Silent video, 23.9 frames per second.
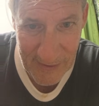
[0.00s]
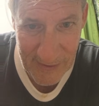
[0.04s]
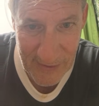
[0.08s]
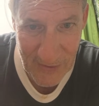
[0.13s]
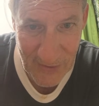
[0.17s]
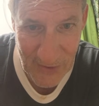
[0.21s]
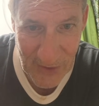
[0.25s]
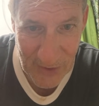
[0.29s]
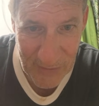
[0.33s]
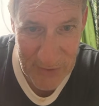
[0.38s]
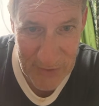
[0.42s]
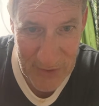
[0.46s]

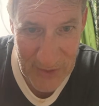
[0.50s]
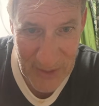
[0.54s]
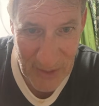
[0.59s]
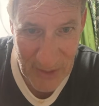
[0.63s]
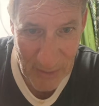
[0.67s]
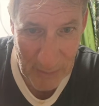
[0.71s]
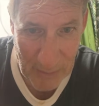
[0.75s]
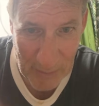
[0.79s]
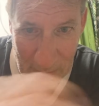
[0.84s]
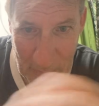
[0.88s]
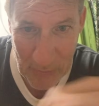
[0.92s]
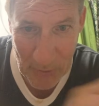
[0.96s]
Jeff says,
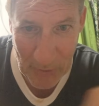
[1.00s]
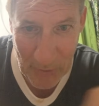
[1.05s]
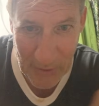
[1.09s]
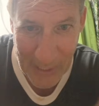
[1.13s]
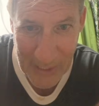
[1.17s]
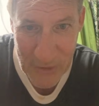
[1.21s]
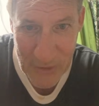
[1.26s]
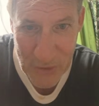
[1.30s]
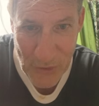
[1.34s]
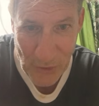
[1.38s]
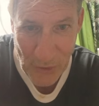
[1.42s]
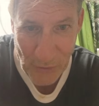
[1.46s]
I remember you
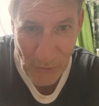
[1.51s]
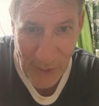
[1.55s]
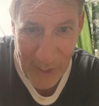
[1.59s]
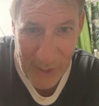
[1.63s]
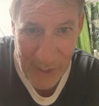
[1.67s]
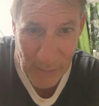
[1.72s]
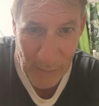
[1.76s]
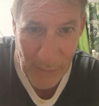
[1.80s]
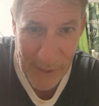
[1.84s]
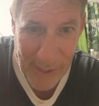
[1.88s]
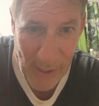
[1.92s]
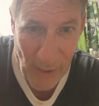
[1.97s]
last year
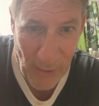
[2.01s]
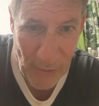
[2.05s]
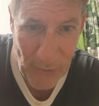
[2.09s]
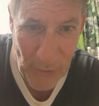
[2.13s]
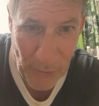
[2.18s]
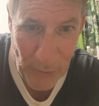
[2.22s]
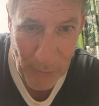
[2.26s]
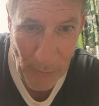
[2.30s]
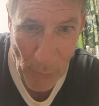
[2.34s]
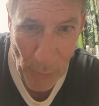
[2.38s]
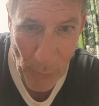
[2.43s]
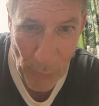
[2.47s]
riding around
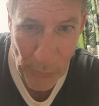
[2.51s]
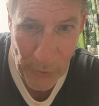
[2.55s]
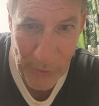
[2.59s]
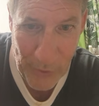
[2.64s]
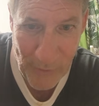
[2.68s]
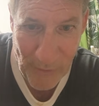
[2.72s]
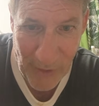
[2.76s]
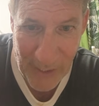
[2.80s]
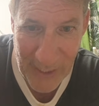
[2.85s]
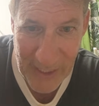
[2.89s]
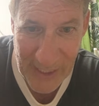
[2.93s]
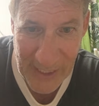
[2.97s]
your motor,
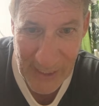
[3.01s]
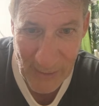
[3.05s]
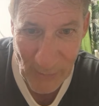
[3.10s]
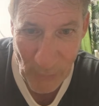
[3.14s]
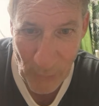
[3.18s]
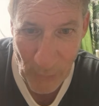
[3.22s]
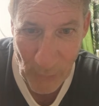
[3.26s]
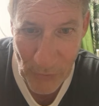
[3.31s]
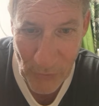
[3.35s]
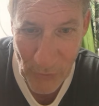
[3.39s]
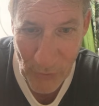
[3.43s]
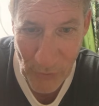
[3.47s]
inviting
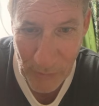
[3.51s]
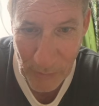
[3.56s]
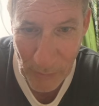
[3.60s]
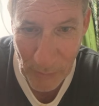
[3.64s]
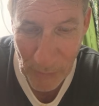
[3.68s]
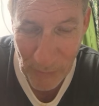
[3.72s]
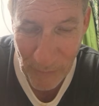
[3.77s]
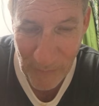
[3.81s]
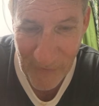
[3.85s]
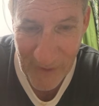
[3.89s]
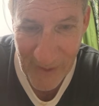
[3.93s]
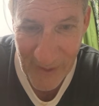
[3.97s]
everyone to your
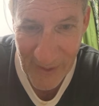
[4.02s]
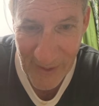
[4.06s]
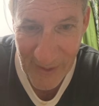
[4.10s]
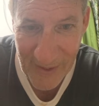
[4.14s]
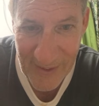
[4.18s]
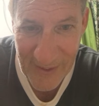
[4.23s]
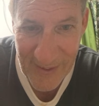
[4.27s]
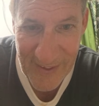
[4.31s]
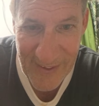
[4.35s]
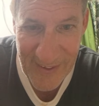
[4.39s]
birthday.